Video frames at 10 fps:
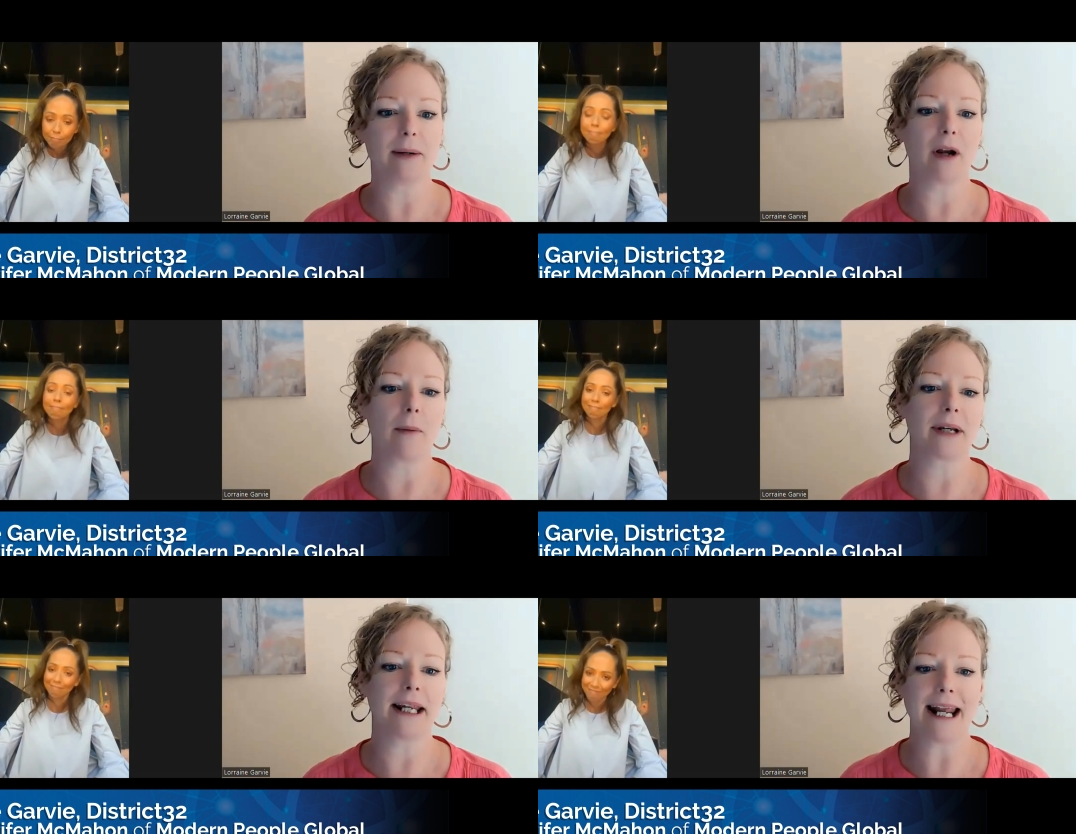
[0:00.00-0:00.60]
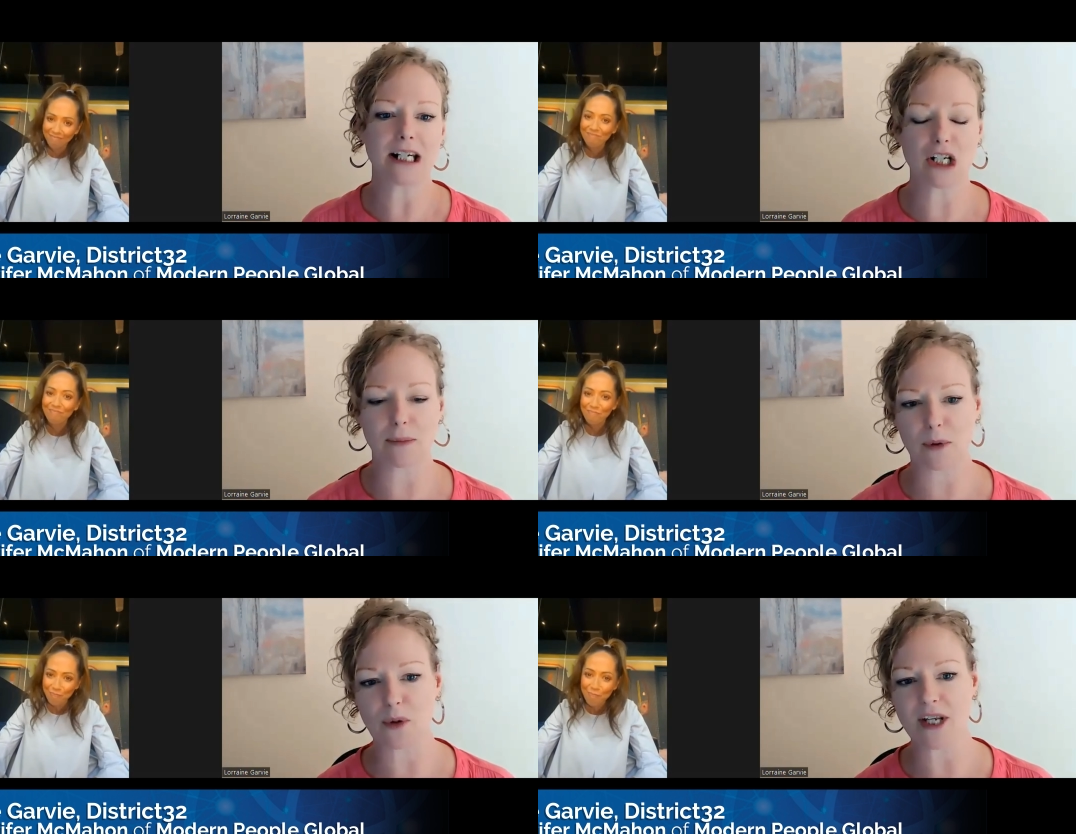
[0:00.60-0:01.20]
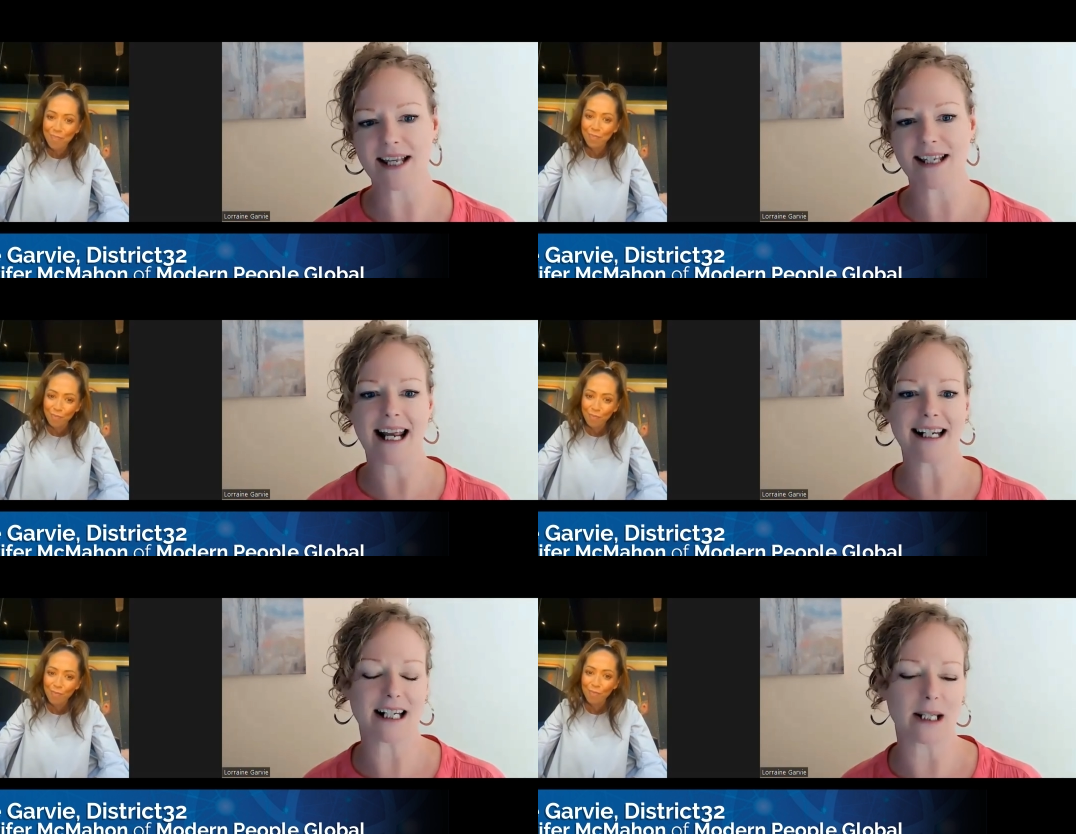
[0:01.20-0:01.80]
Speaker 1: become connected to the process
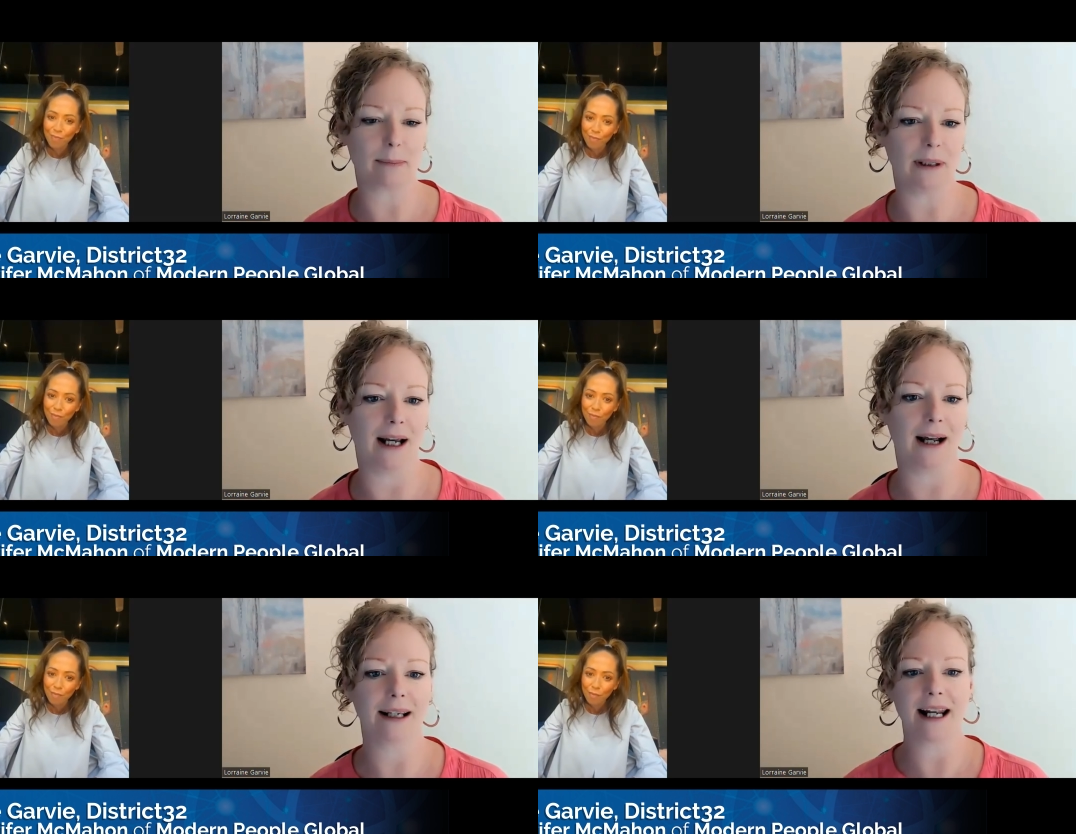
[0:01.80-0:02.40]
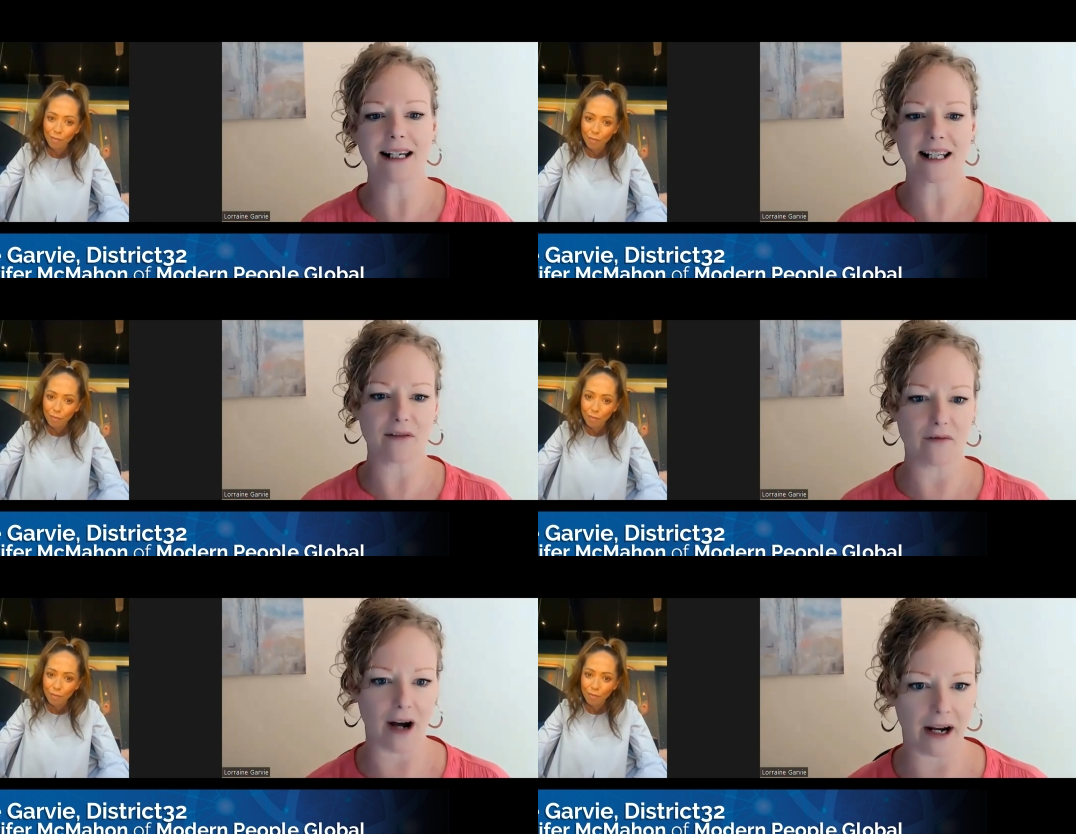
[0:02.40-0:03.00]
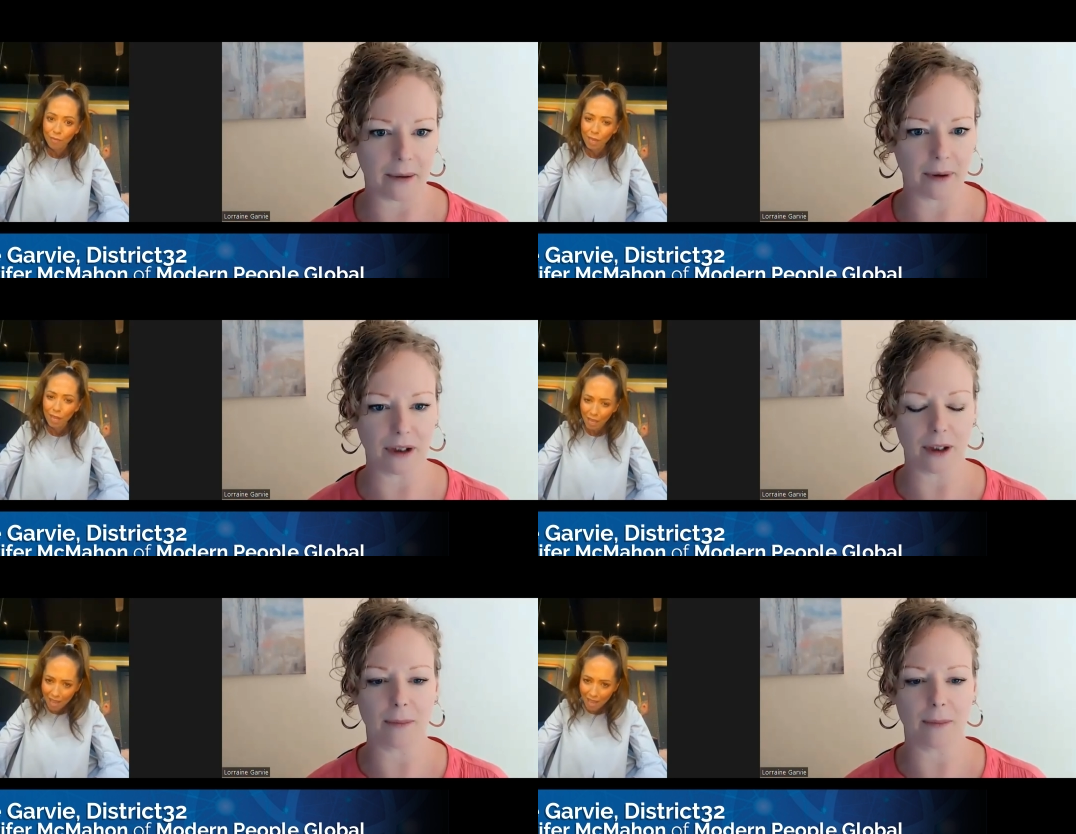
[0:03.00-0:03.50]
connected to the plan connected to the environment the